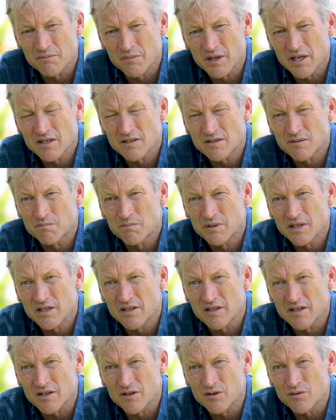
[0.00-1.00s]
may be
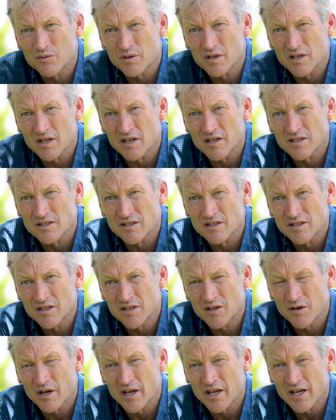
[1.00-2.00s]
that you realize, you
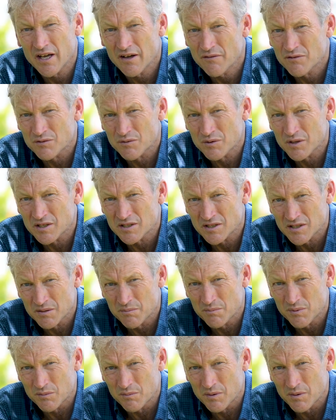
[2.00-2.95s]
know, I have a really simple